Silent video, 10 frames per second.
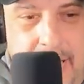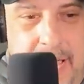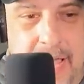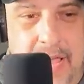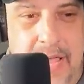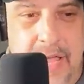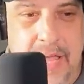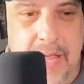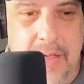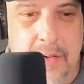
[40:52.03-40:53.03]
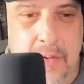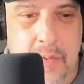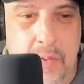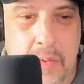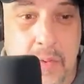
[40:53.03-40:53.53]
uh,
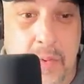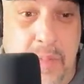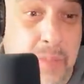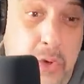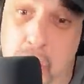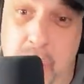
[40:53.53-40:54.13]
people knew